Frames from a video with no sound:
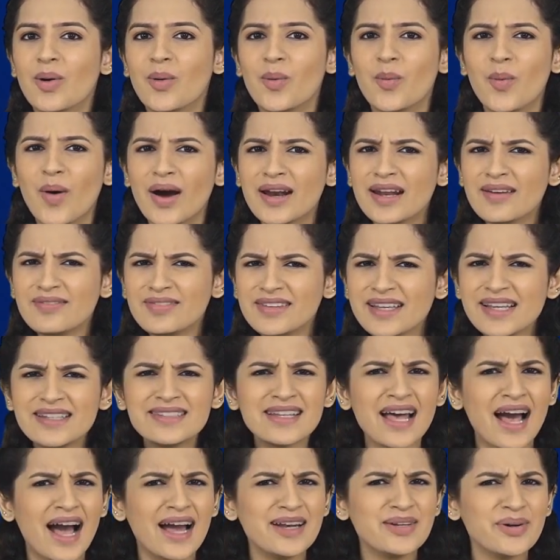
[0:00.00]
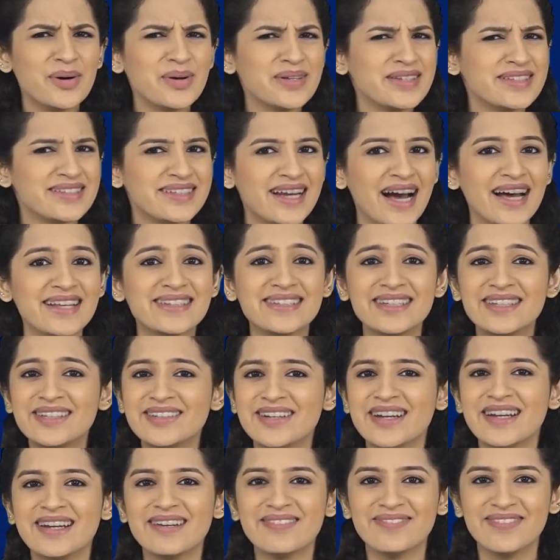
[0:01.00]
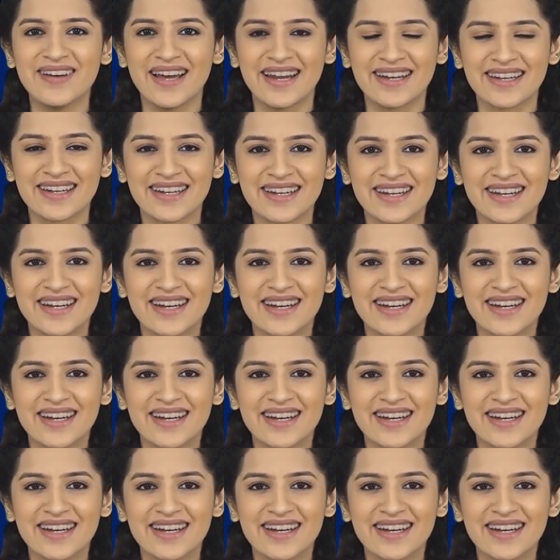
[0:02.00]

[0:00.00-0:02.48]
One of these addos doesn't really fit.